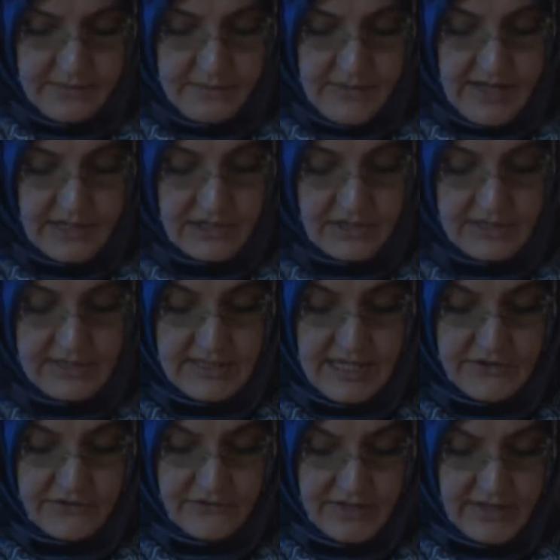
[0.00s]
mentioned
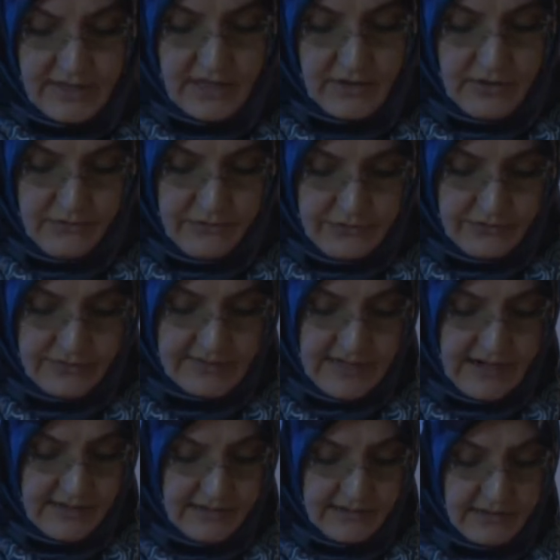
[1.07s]
their reading of Thoreau's
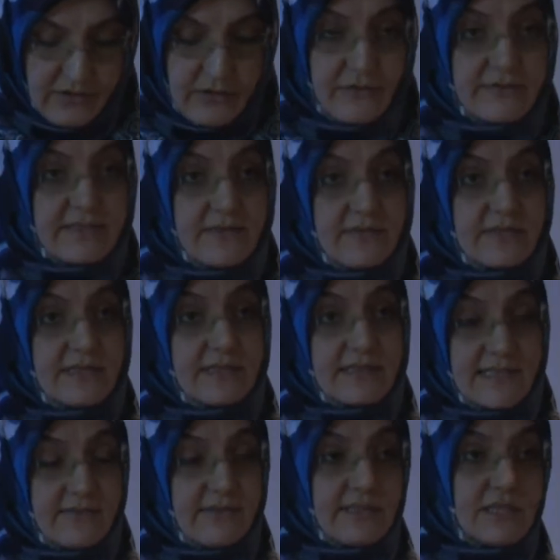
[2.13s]
article of
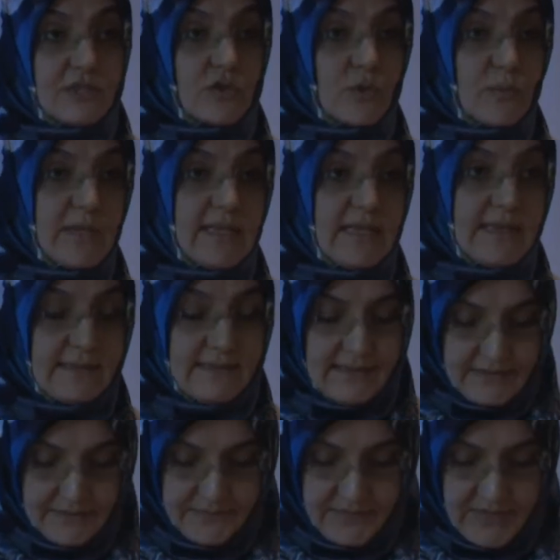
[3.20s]
civil
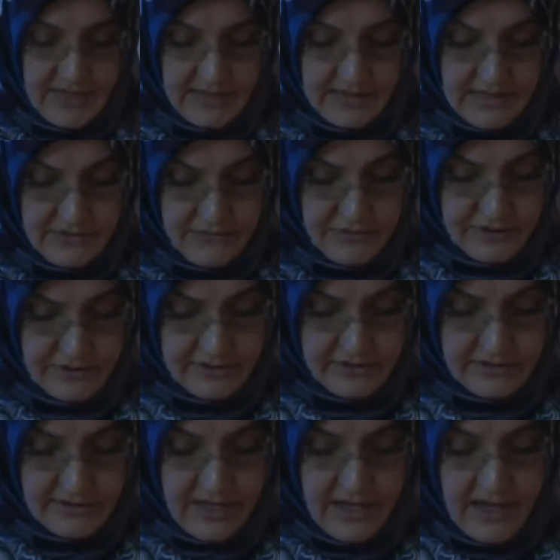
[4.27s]
disobedience in their
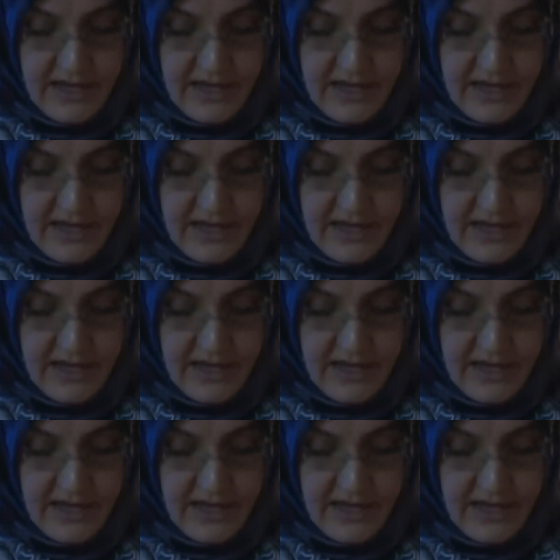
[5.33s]
works,